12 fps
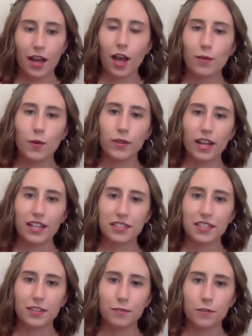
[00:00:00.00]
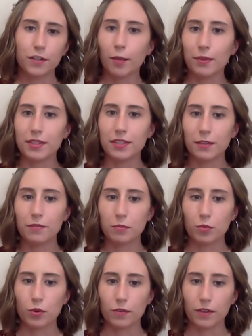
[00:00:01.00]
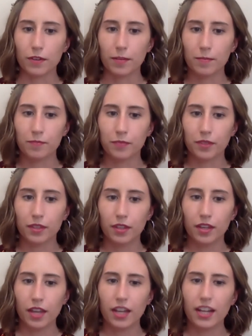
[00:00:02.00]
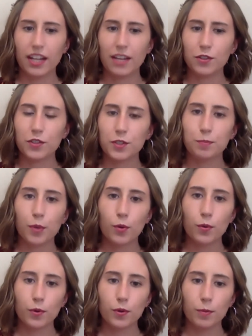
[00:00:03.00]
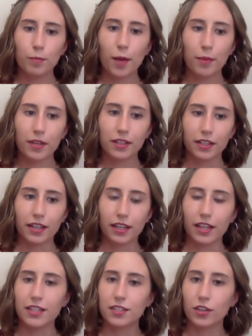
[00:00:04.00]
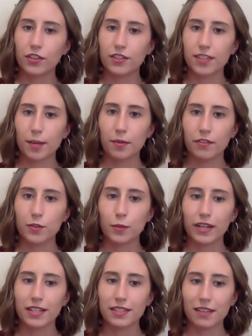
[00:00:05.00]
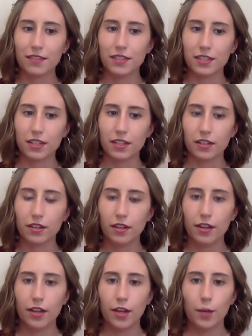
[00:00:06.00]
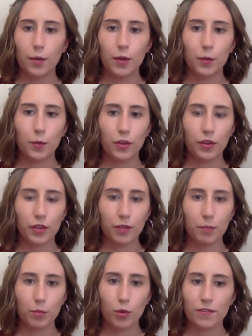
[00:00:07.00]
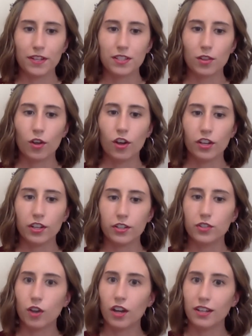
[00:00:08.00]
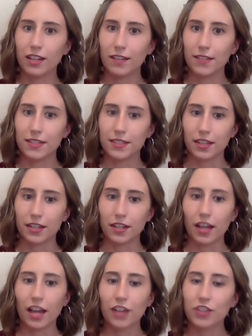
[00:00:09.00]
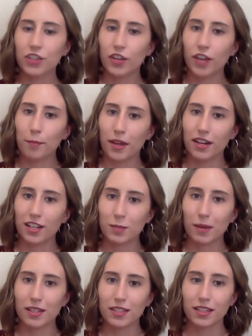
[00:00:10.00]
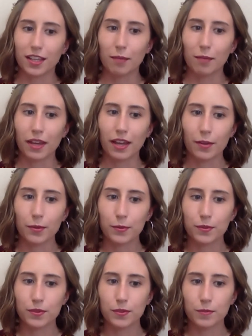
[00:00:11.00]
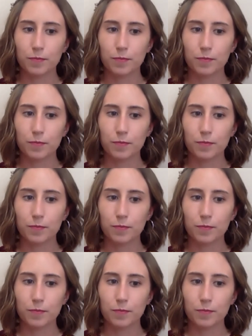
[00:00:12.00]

I wrote asking for clemency for Morva, and I never spoke publicly until the summer of 2017, when William Morva's lawyer, Dawn Davidson, showed up unexpectedly at my house.